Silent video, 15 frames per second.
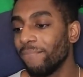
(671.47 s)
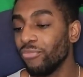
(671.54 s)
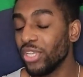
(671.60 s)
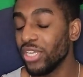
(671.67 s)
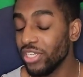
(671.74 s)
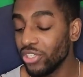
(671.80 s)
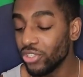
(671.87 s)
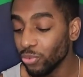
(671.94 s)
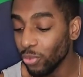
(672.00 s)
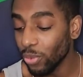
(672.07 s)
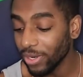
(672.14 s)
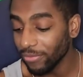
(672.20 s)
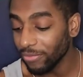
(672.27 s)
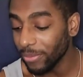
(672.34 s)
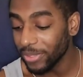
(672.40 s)
each
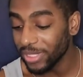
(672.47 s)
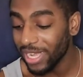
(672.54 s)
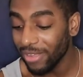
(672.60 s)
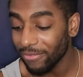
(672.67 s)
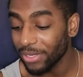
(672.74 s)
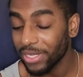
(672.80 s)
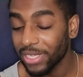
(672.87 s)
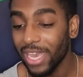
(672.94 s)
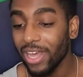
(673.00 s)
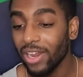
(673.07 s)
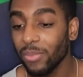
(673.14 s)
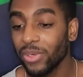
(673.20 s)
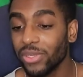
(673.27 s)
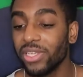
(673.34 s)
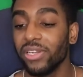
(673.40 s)
one of them is having a
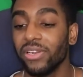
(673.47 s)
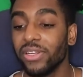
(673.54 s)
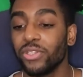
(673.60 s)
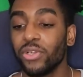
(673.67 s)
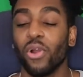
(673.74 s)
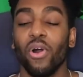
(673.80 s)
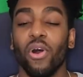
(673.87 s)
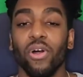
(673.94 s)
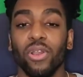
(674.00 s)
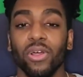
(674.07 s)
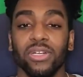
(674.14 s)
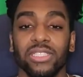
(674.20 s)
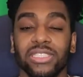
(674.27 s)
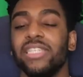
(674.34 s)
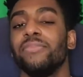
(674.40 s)
caliber year and they're all
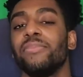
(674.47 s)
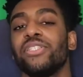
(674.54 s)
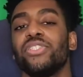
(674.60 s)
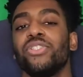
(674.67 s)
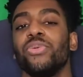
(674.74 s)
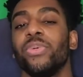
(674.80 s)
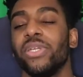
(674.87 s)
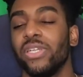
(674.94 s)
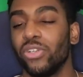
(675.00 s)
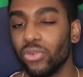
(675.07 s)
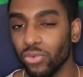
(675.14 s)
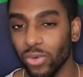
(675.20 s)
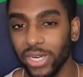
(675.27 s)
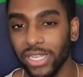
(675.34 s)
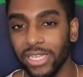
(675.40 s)
on a team that's doing
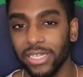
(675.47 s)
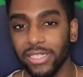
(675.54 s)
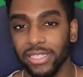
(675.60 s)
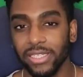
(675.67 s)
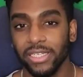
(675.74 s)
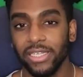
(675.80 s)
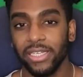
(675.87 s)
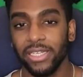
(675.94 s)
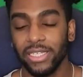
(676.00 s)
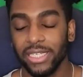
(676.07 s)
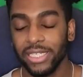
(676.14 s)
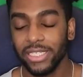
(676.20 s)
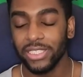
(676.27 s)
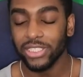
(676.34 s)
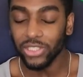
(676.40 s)
great.
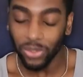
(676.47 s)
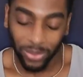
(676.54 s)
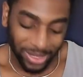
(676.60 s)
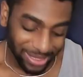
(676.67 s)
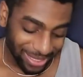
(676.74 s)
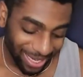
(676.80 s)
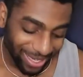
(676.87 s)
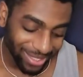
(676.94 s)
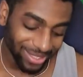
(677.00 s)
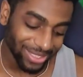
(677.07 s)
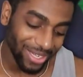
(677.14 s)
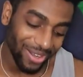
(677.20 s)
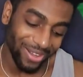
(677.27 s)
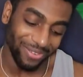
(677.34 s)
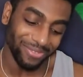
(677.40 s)
So it's kind of
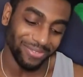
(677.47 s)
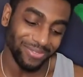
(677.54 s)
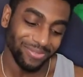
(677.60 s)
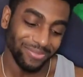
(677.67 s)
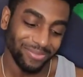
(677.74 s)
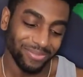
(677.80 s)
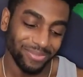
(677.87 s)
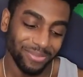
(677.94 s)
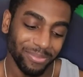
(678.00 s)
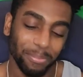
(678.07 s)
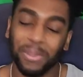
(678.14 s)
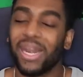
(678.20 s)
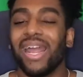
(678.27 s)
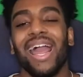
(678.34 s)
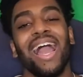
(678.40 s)
tough.
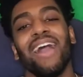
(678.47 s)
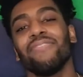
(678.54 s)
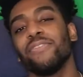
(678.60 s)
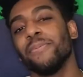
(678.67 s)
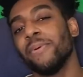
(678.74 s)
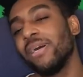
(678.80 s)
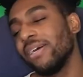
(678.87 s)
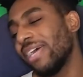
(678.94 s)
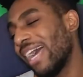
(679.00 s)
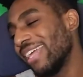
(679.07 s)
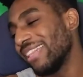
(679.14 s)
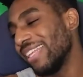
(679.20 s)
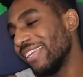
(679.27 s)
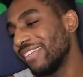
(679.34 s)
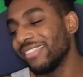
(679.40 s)
But I
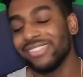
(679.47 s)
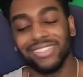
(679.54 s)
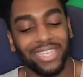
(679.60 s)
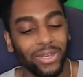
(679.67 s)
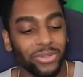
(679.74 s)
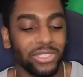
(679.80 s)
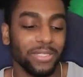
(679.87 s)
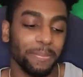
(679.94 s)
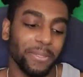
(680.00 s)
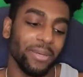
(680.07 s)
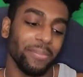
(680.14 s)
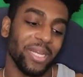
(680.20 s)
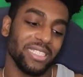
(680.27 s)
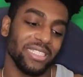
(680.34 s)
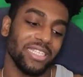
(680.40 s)
think Kelsey
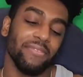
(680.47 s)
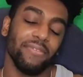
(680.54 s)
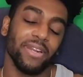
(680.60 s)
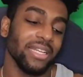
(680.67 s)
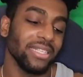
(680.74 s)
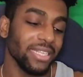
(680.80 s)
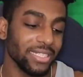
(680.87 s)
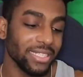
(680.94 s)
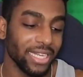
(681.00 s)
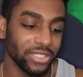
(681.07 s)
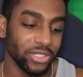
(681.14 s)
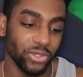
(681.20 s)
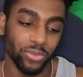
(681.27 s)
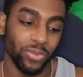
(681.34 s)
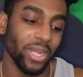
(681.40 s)
Plum at 7, I think
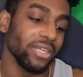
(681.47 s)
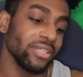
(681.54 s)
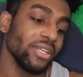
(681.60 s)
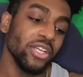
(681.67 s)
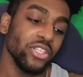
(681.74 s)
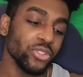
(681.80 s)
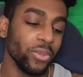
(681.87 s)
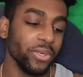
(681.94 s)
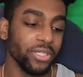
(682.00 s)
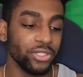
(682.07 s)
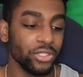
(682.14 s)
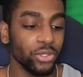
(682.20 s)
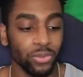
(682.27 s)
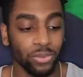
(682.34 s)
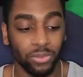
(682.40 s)
that's correct.
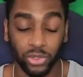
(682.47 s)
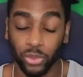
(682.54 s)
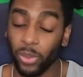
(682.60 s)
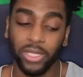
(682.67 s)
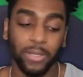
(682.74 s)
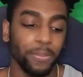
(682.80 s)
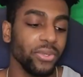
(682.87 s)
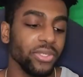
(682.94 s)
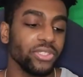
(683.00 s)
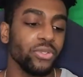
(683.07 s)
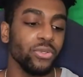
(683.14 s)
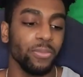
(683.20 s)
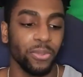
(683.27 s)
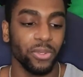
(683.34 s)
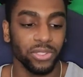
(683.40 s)

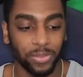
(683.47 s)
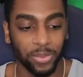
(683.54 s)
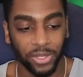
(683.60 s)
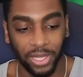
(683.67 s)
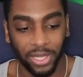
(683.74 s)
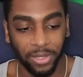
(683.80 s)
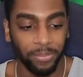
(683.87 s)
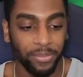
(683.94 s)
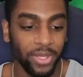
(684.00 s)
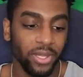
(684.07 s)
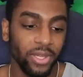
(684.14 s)
20.2 points per game,